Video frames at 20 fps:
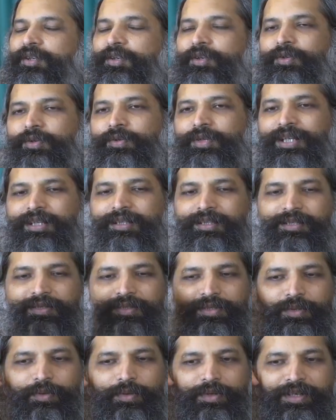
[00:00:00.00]
You know, in the
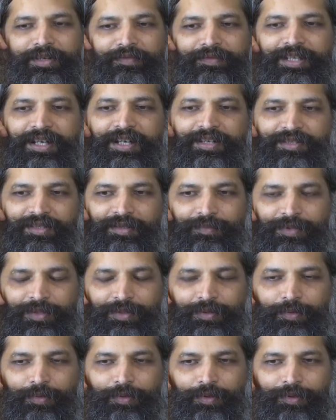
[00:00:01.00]
story of the ashram
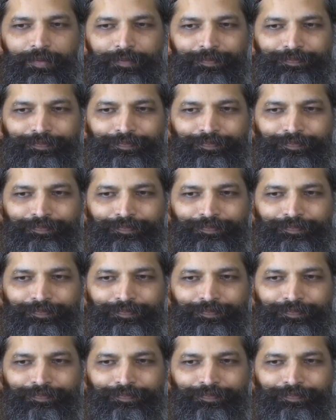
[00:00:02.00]
school,